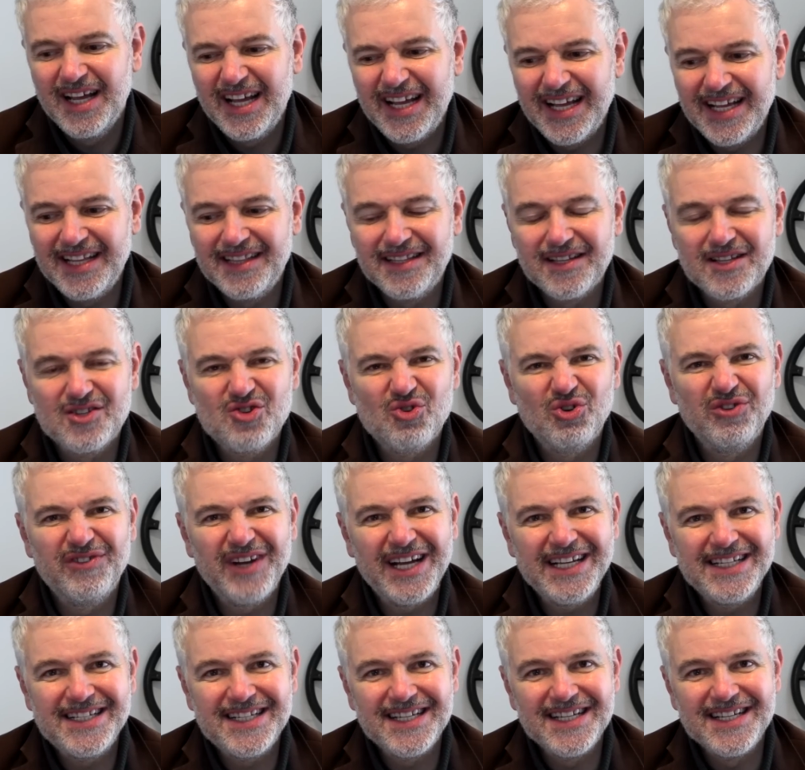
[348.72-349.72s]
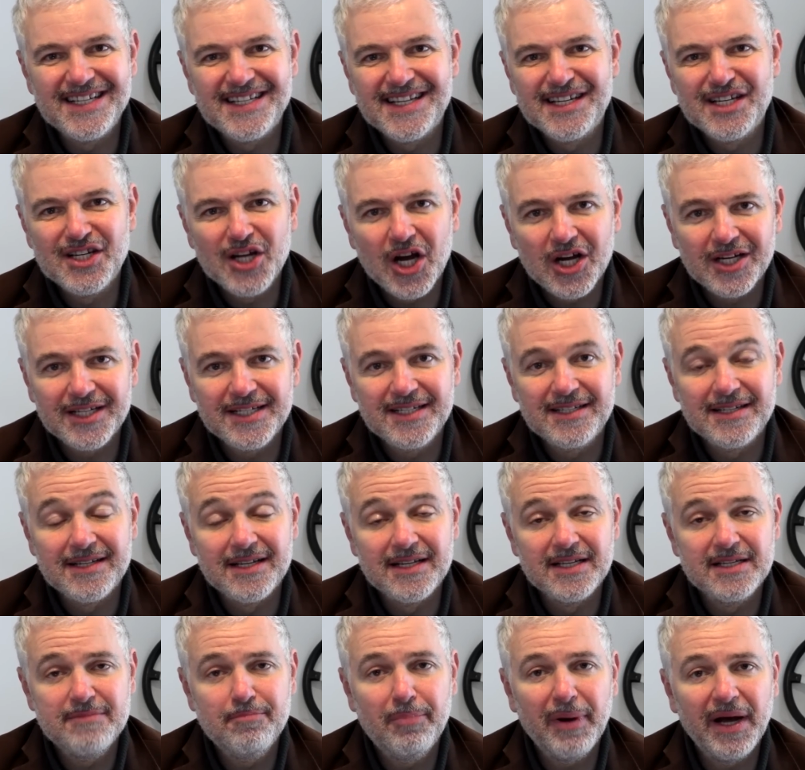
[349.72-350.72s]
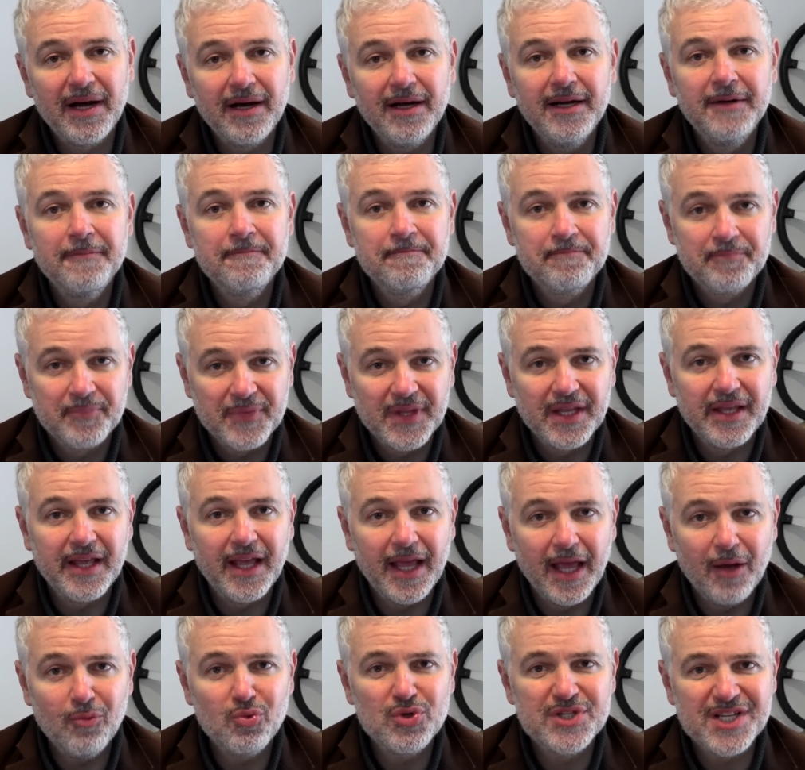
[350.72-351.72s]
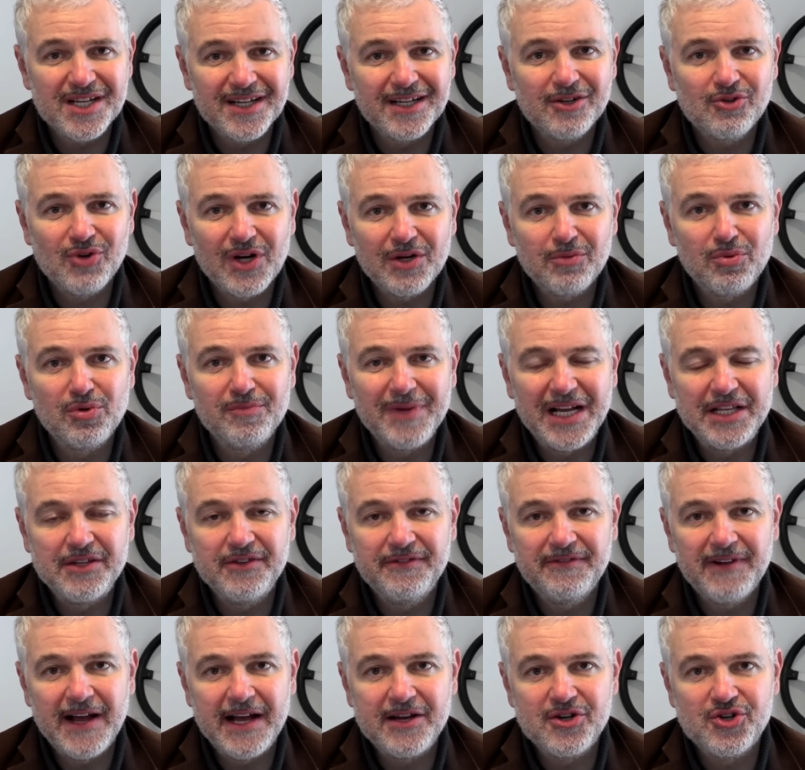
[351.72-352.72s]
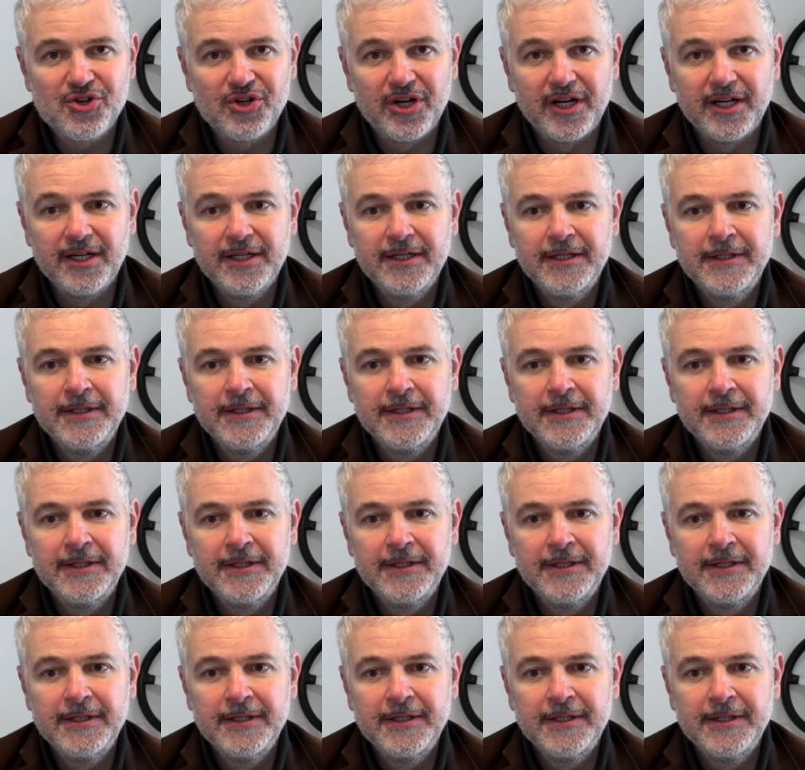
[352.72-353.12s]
in the sort of 80s and 90s, but it was an incredible manufacturer.